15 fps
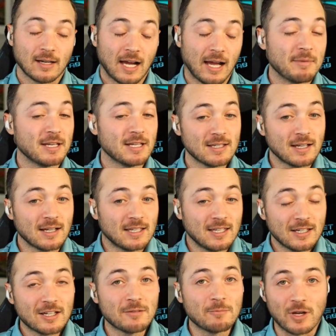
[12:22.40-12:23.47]
I mean, he
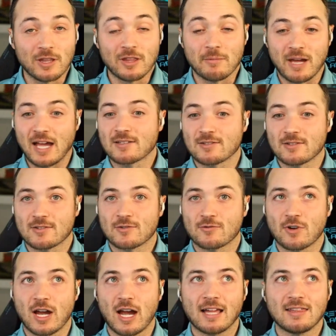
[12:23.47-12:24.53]
he could win the Masters,
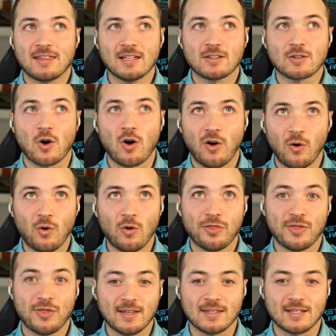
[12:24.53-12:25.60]
right? I think the whole
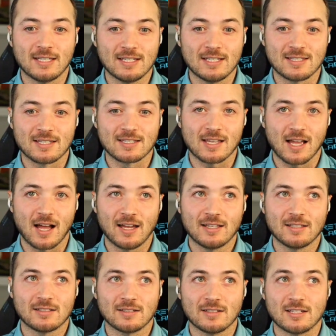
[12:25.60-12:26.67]
thing that he's
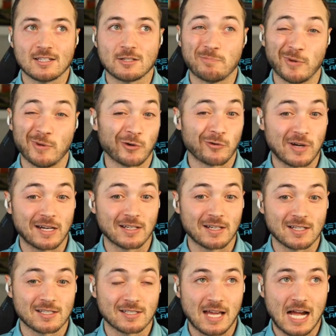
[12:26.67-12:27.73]
designed is built around
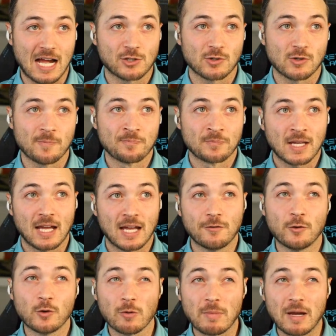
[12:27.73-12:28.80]
Augusta National. And
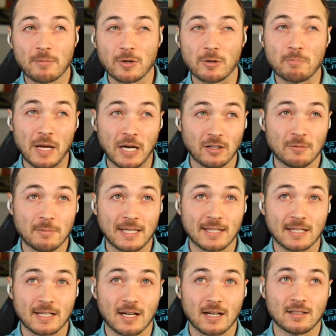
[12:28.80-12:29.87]
if you remember, he barely made
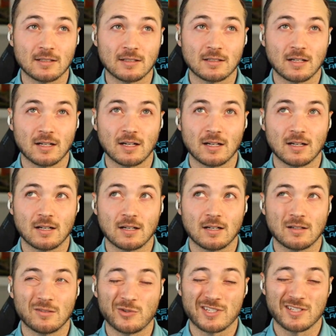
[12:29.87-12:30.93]
the cut.
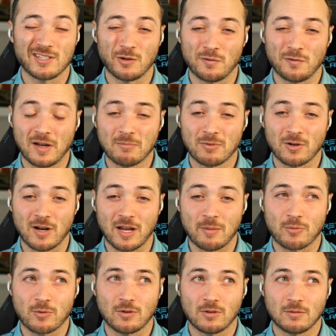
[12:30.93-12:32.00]
Uh, was it in November or
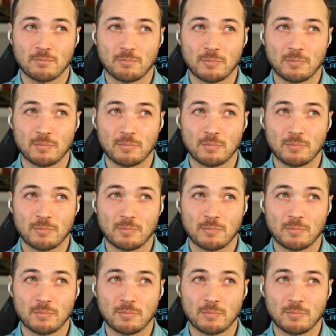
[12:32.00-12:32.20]
April?